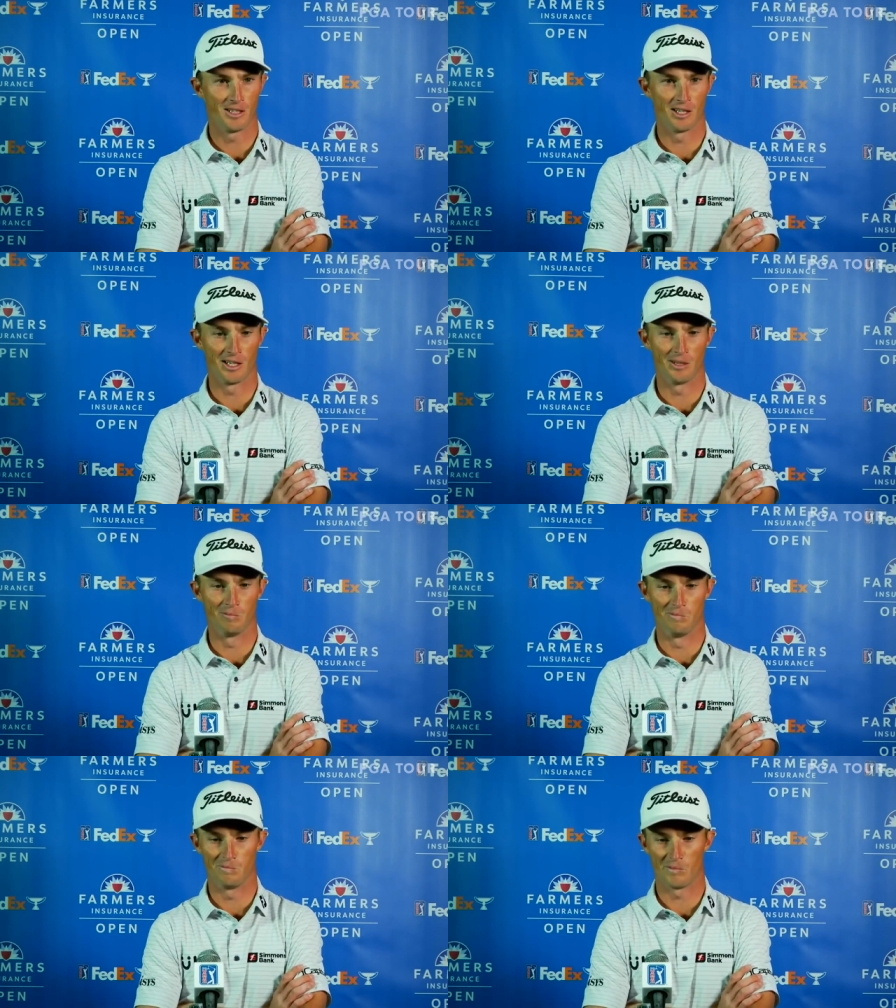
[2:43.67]
Um,
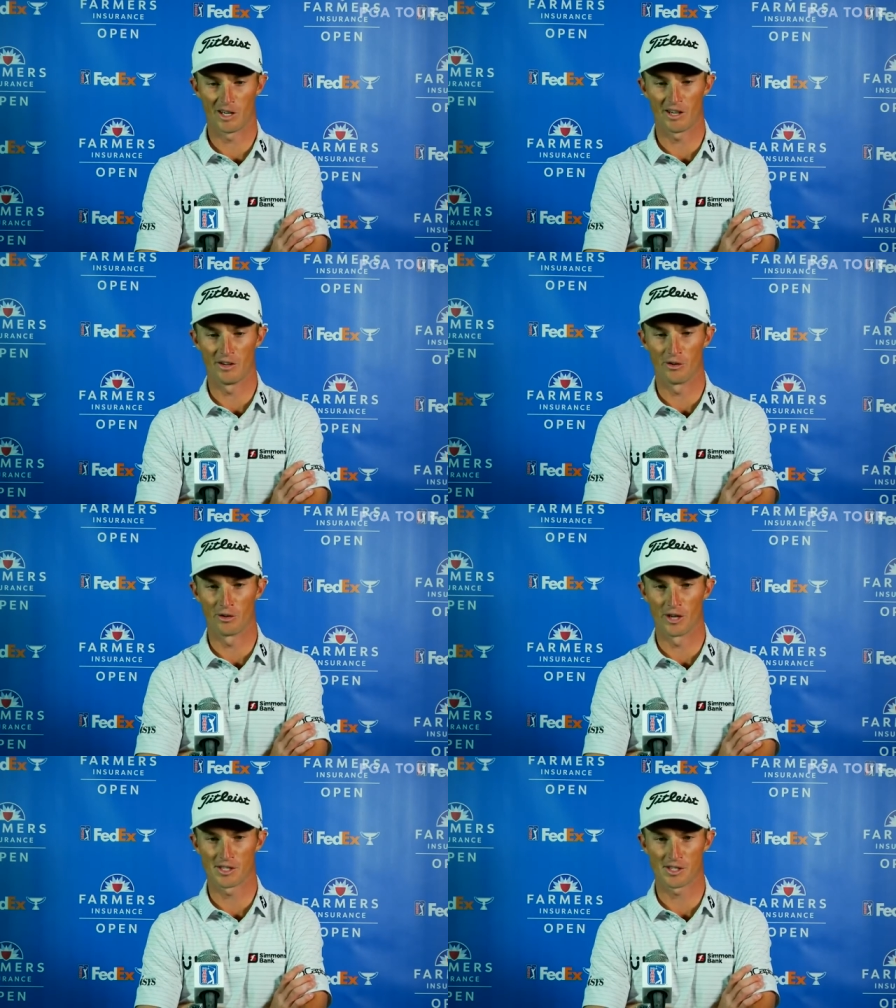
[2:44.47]
I got no
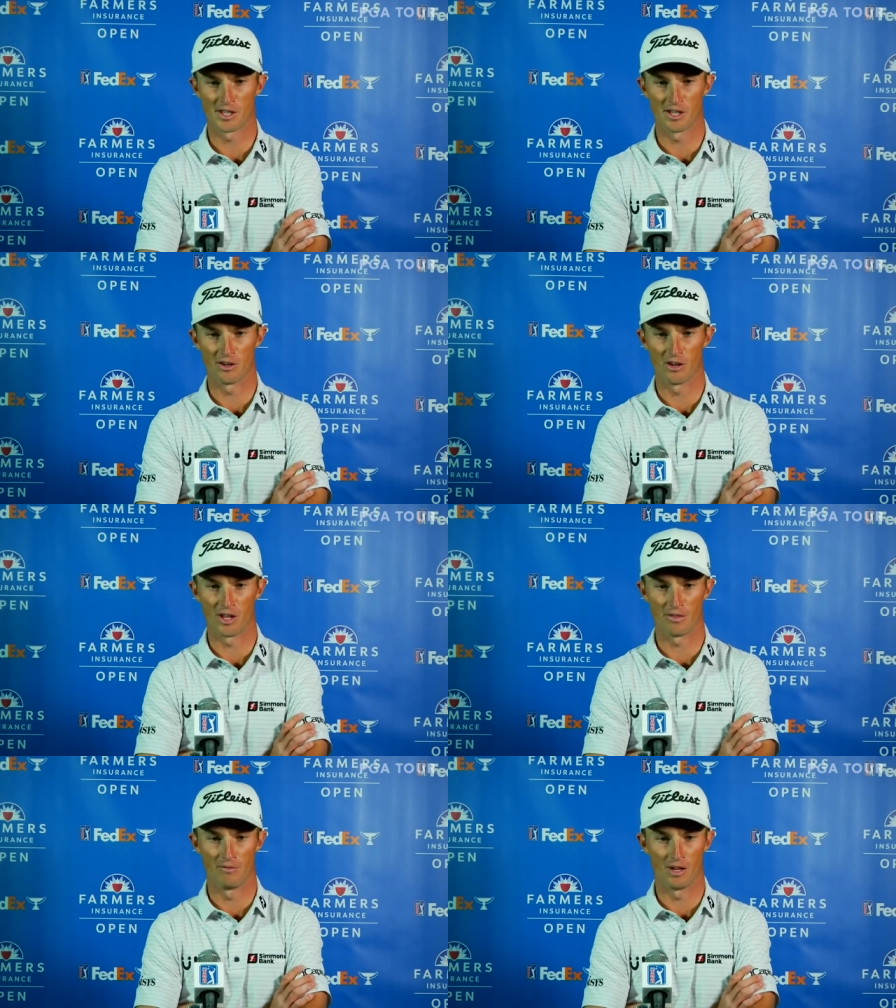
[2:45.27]
regrets today at all.
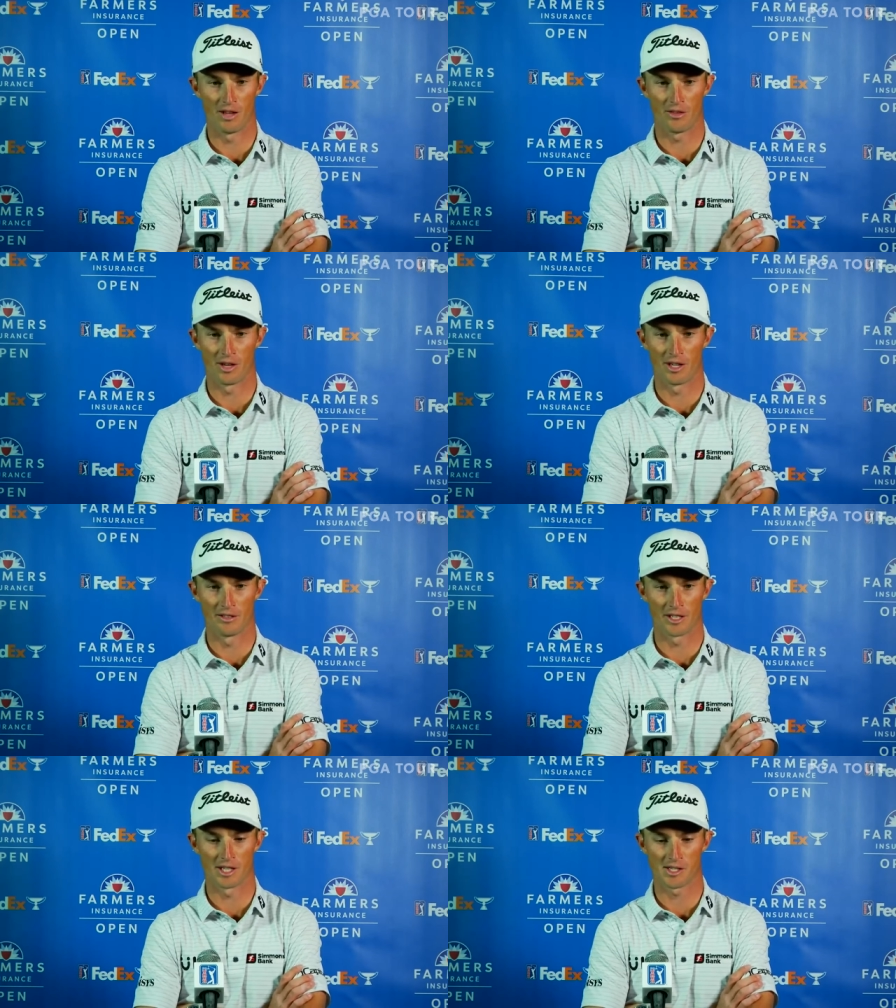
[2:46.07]
I, I thought I,
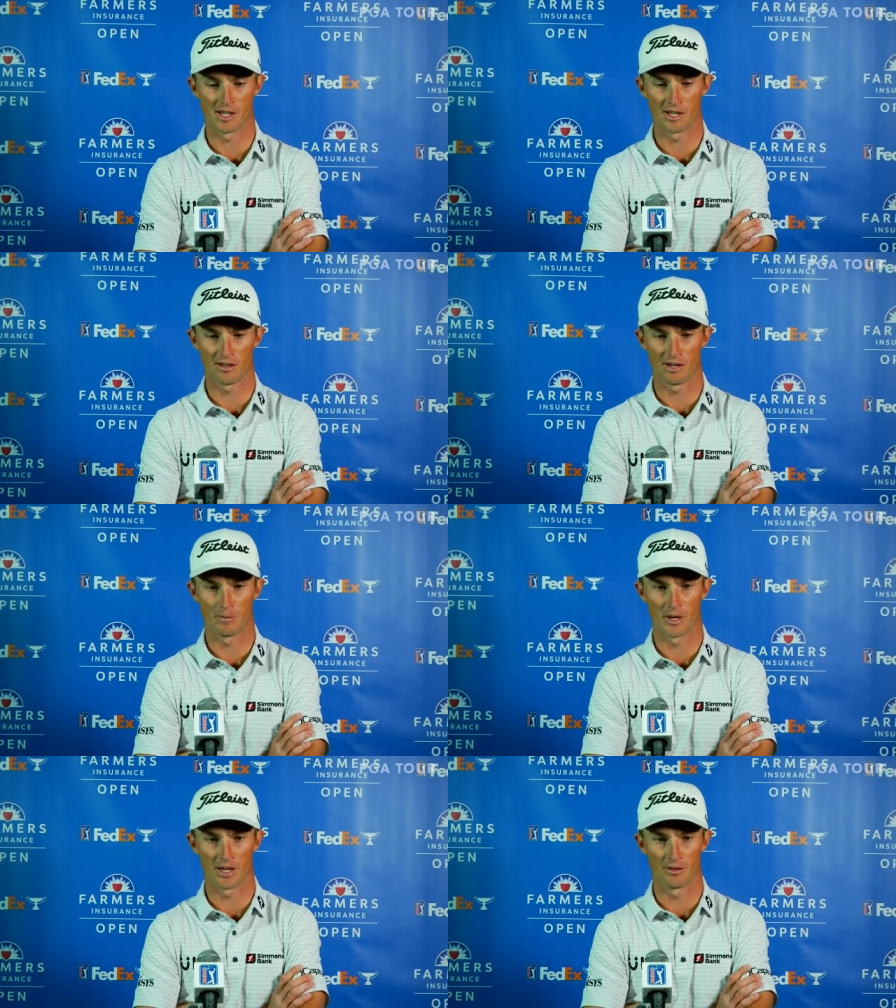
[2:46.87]
like I said, I thought I
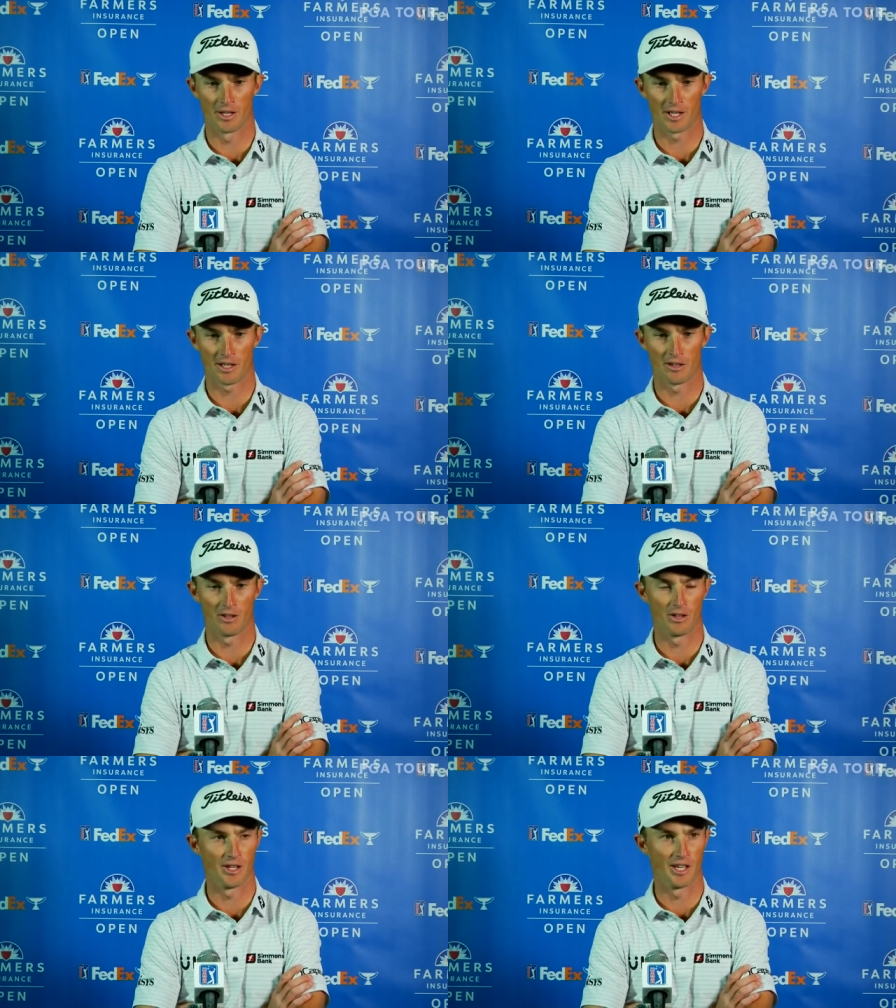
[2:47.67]
battled like hell
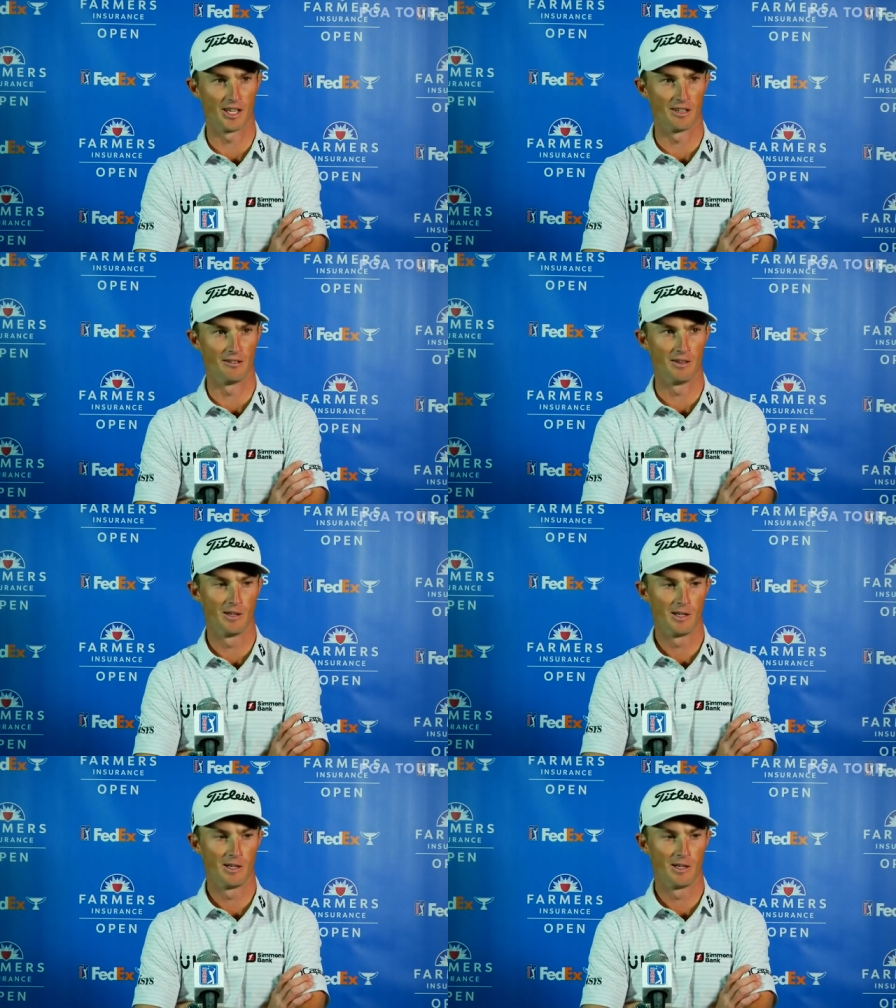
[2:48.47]
all day and